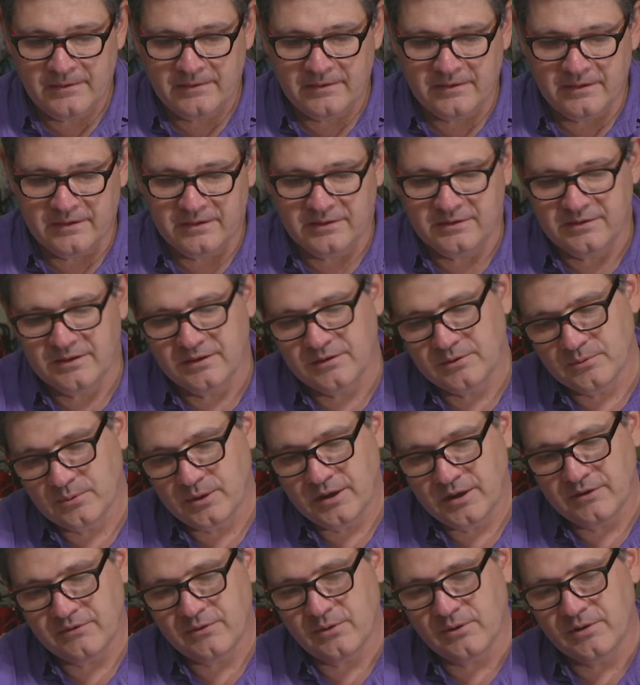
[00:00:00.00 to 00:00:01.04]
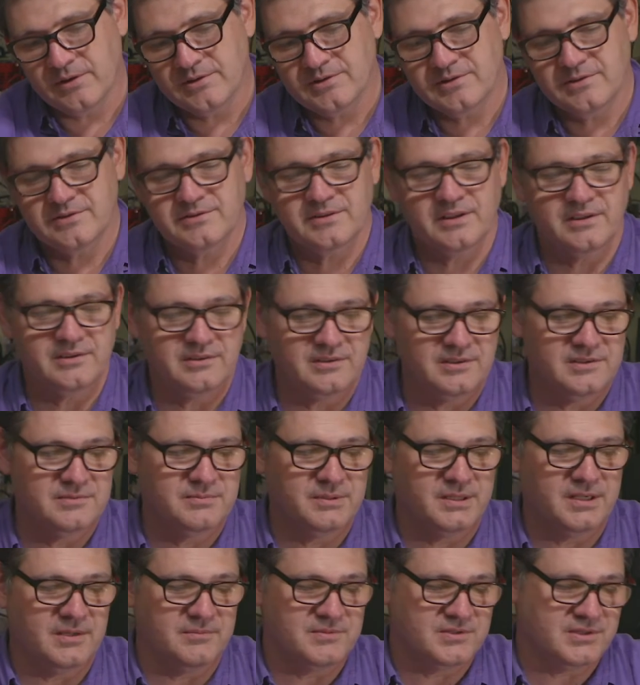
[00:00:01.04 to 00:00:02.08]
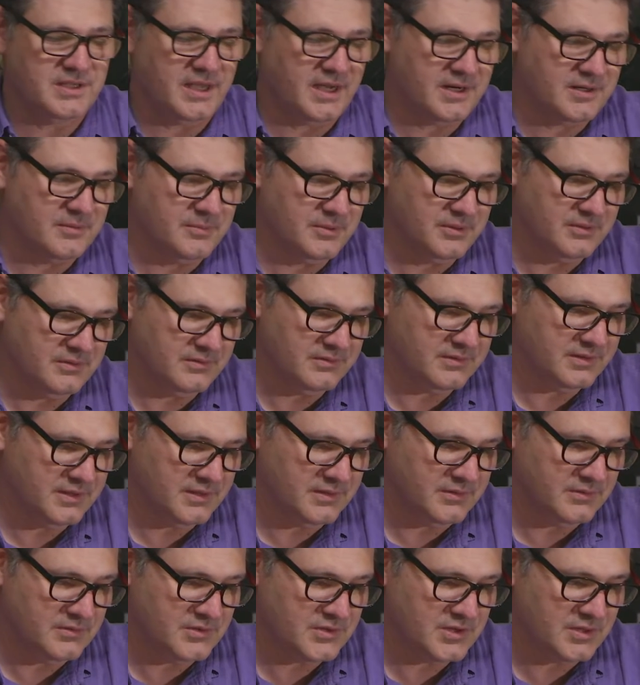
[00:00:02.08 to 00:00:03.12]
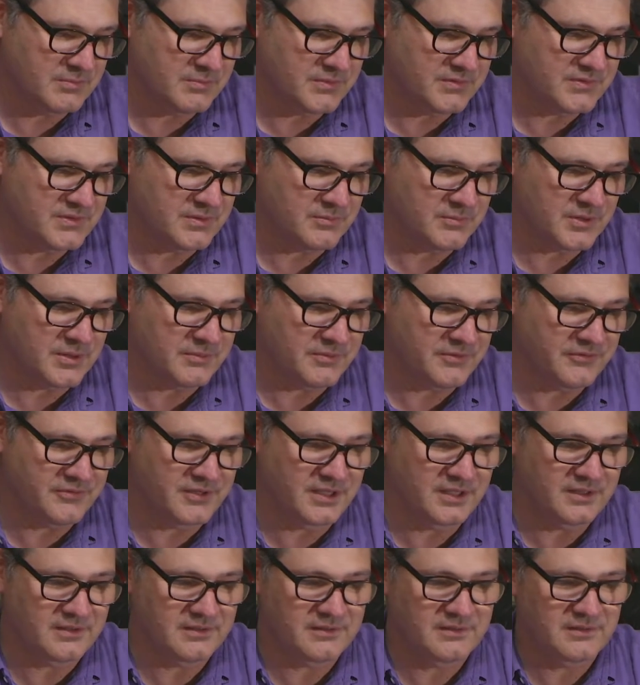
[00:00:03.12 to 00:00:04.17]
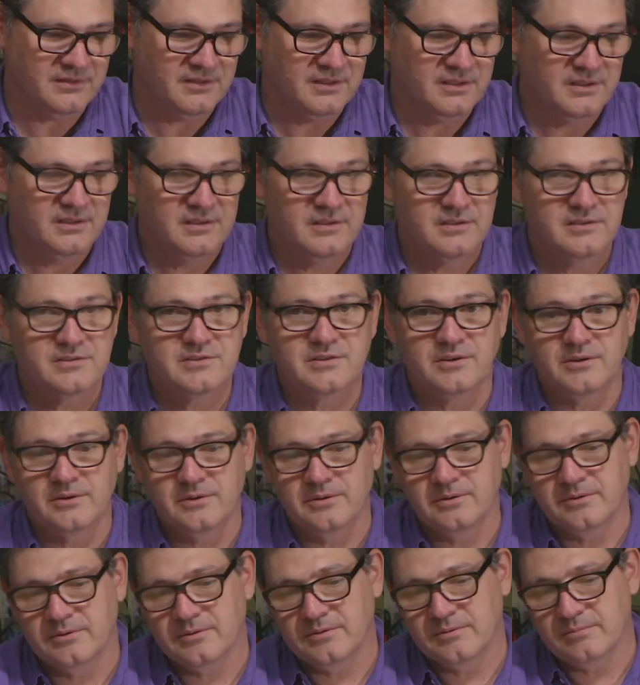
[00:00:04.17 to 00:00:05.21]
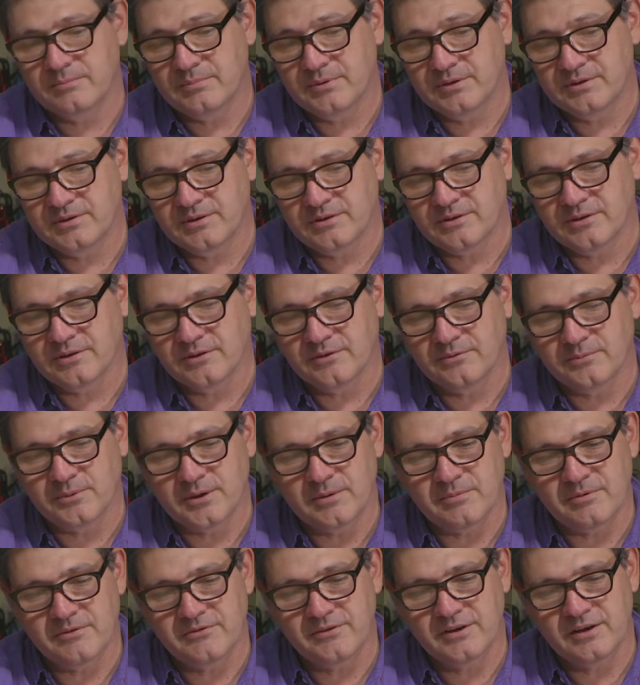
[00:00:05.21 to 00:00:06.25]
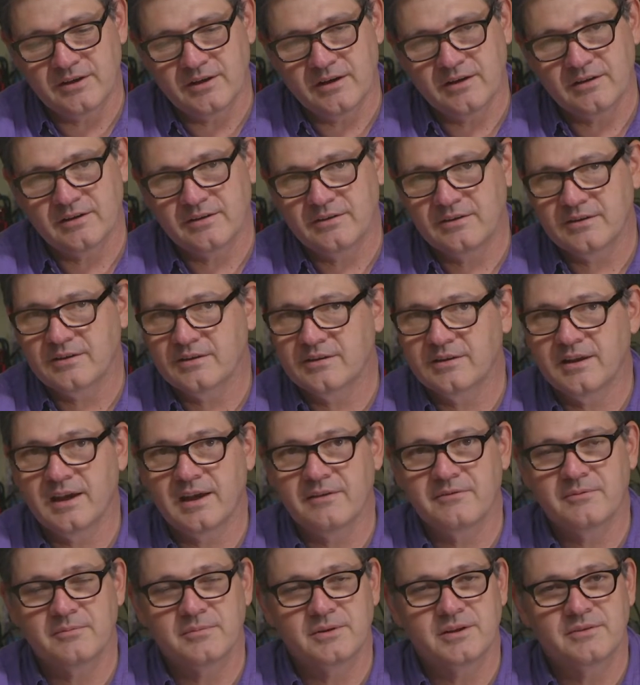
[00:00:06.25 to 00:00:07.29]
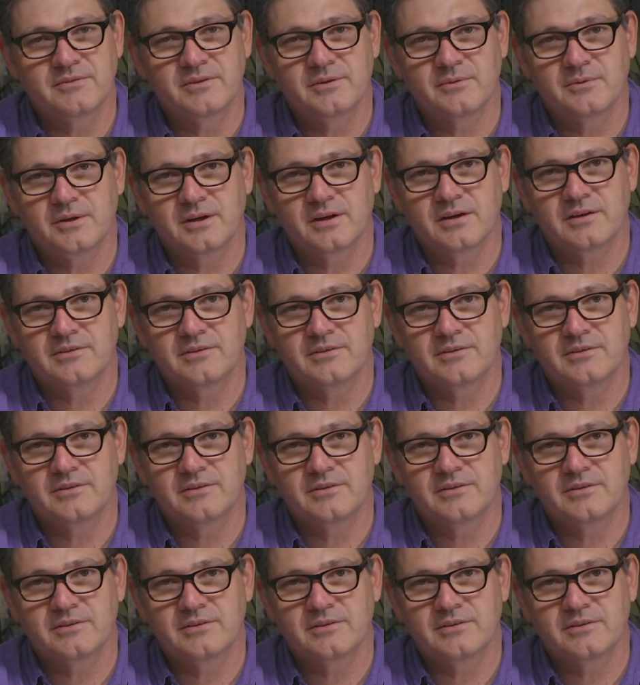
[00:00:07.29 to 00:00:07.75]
Uh, the other way, of course, is that these become stackable. They do ship with some rubber feet. So put your little rubber feet on and you can have them living right